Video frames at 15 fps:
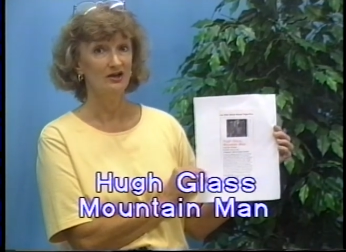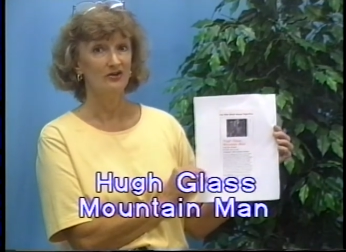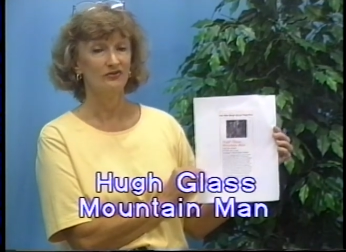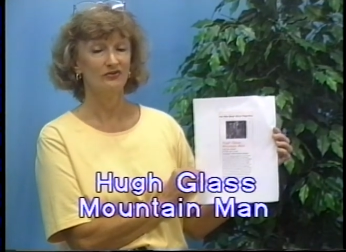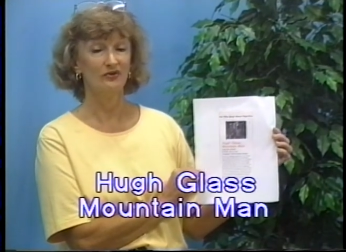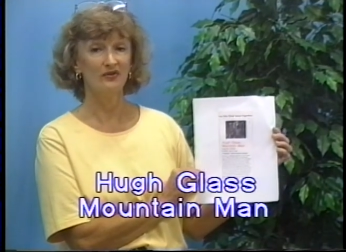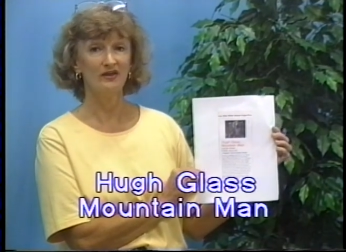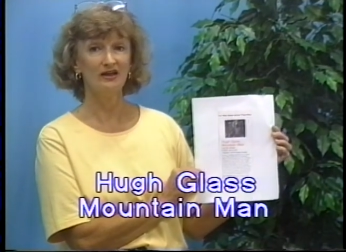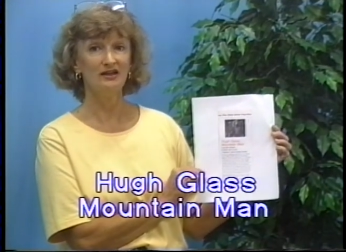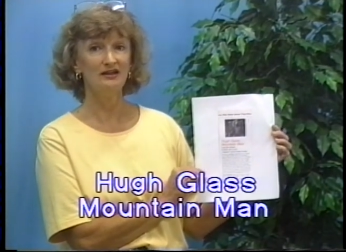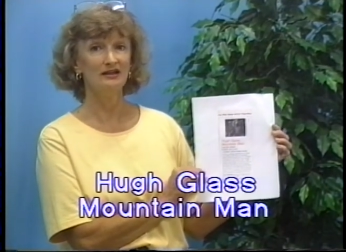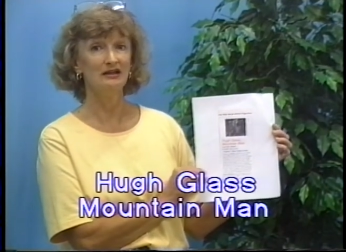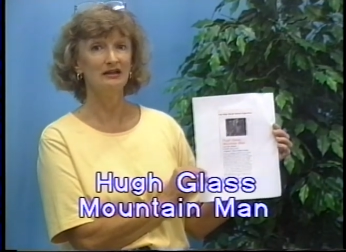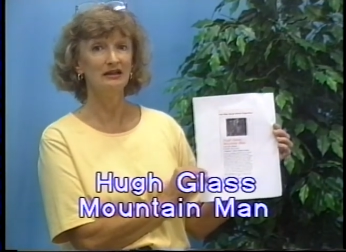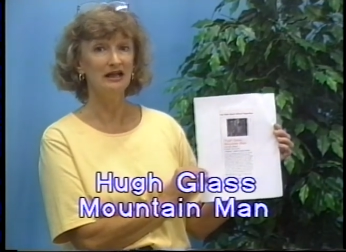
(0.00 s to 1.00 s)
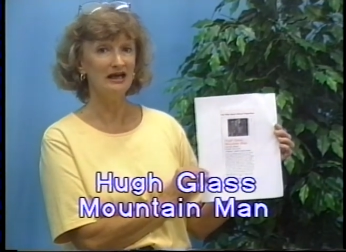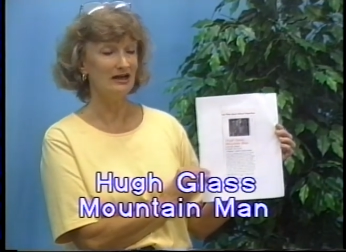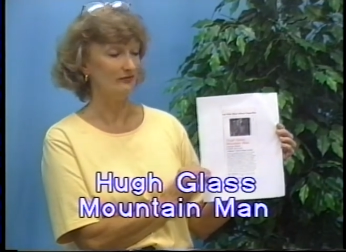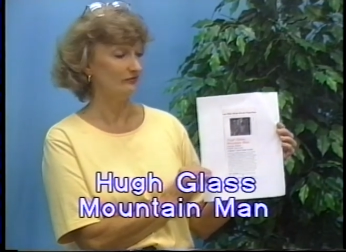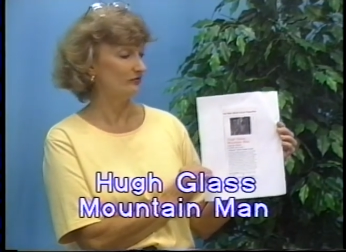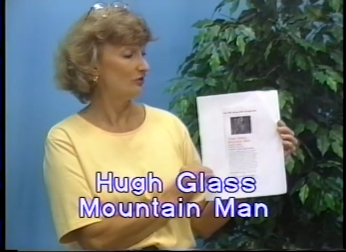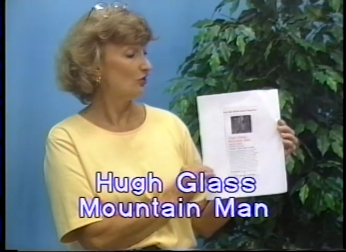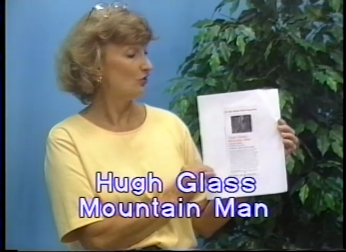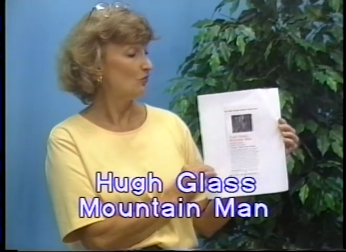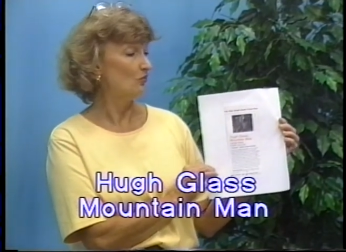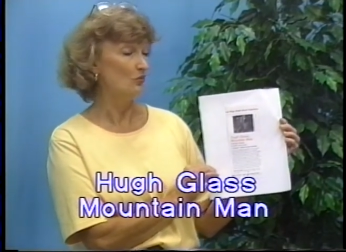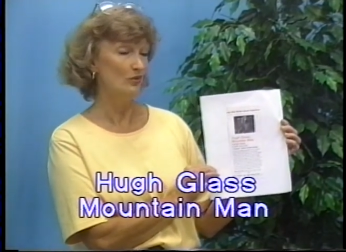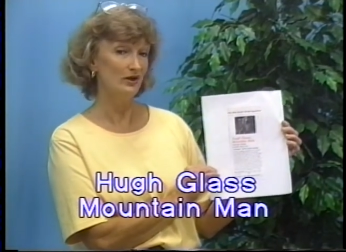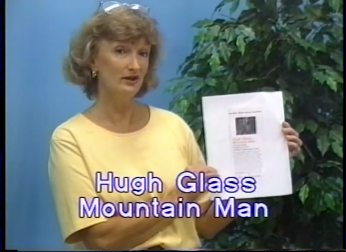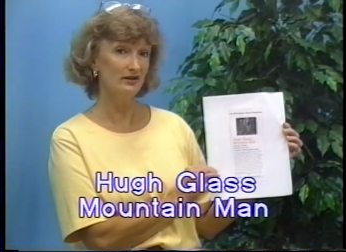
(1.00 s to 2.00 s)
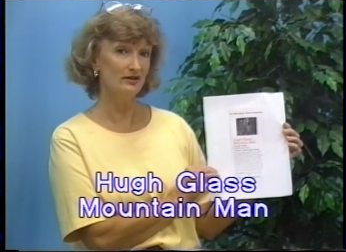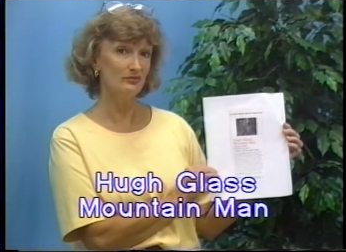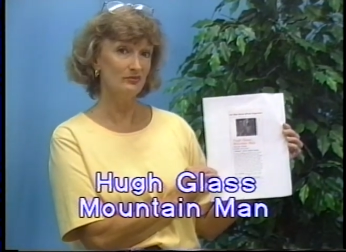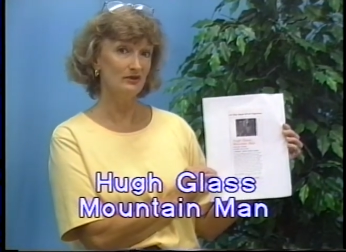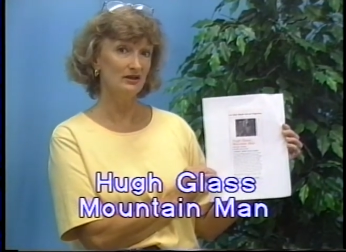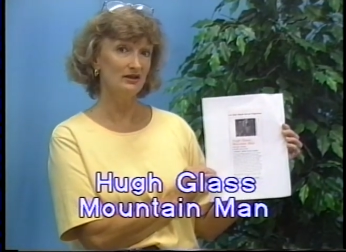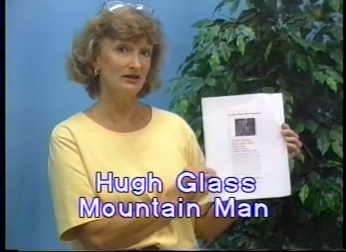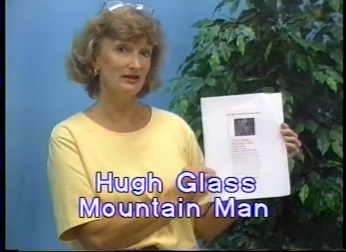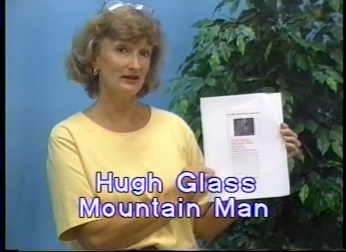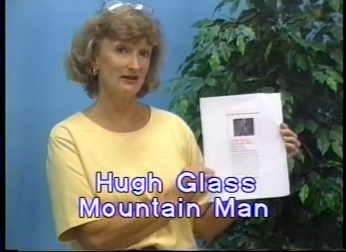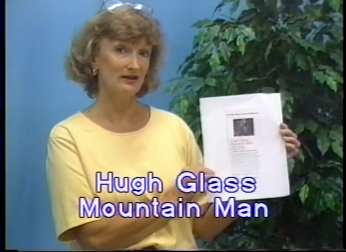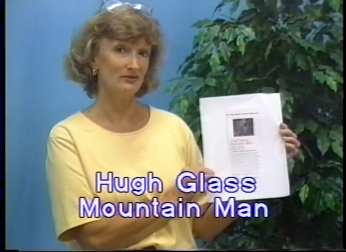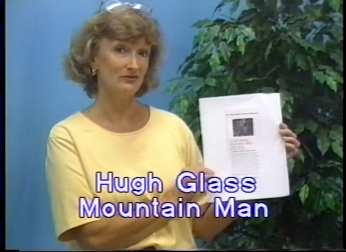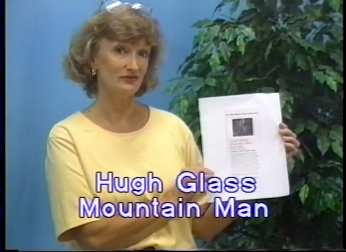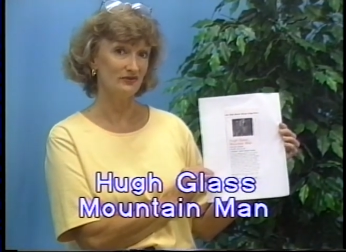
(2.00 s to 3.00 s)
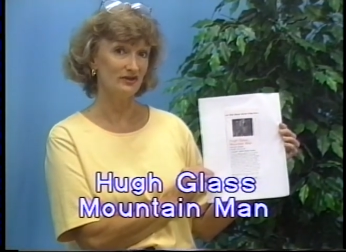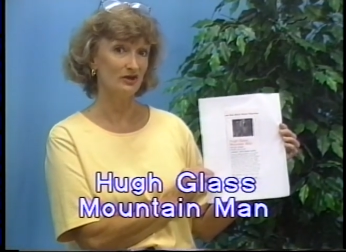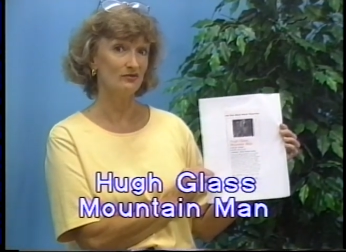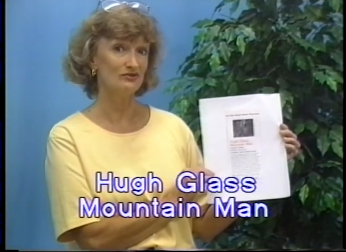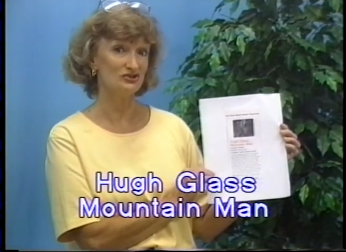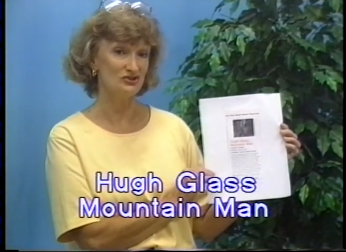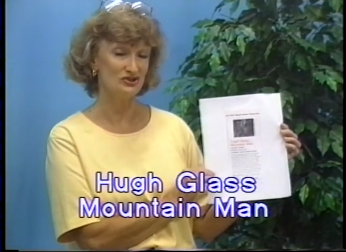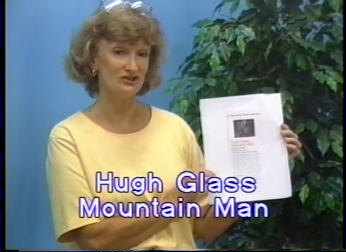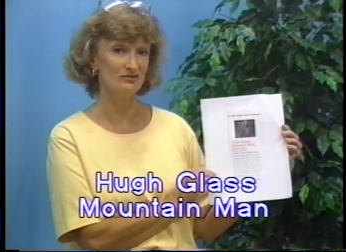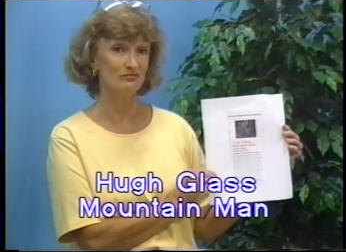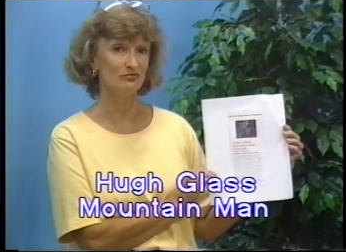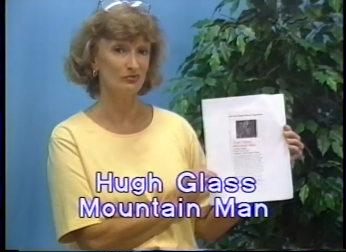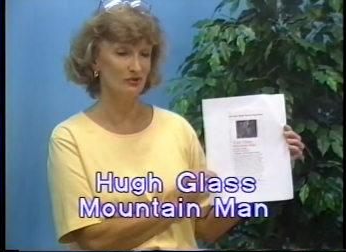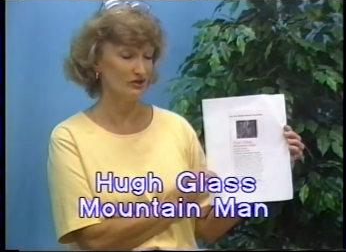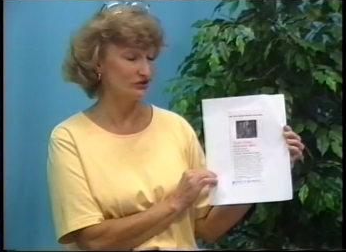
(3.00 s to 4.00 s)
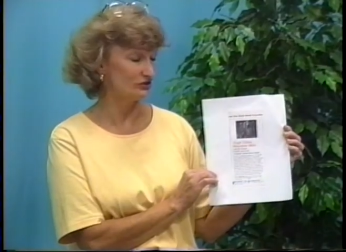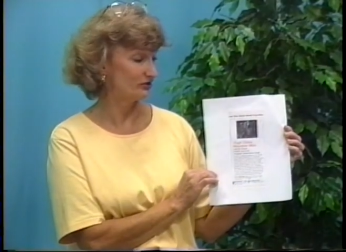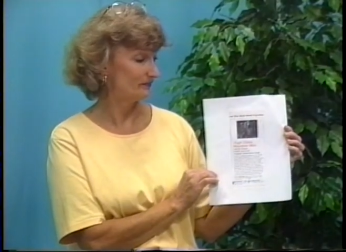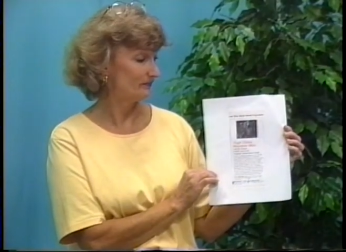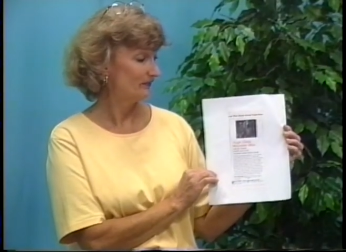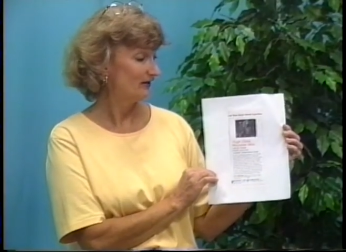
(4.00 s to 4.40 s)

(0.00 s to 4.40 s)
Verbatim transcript: So they left. One of the men that was there was Jim Bridger.